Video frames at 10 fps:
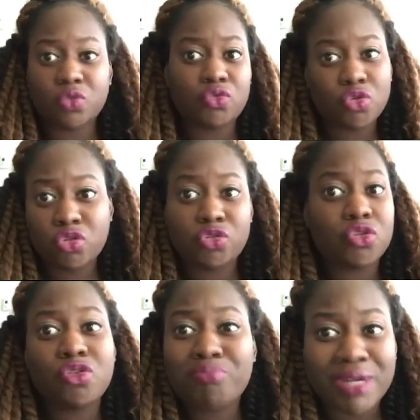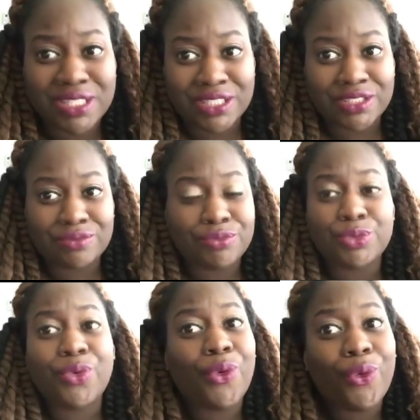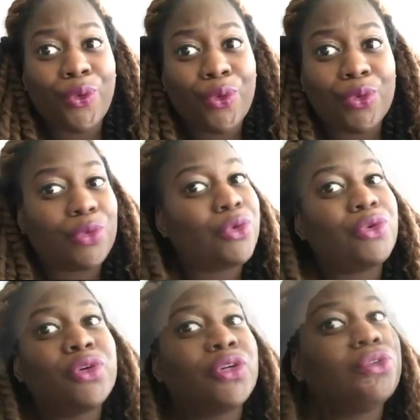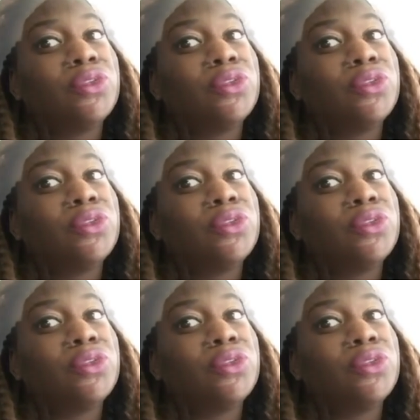Nobody. No.